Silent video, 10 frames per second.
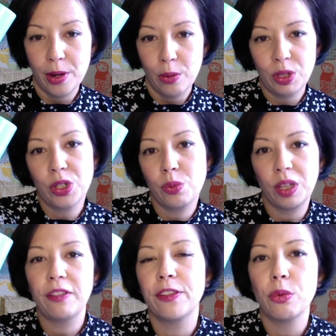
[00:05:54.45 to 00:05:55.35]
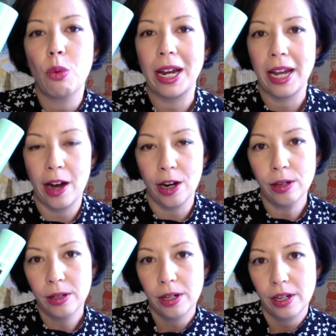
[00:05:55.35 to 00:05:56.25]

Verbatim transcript: which is really for white hair.